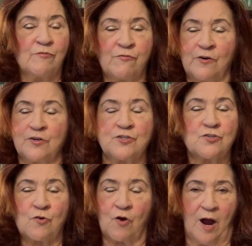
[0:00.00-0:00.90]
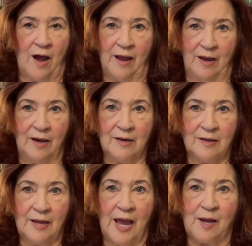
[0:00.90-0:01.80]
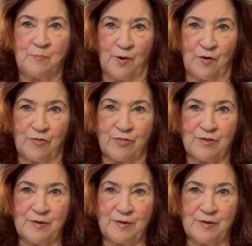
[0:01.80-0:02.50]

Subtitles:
first cry at birth.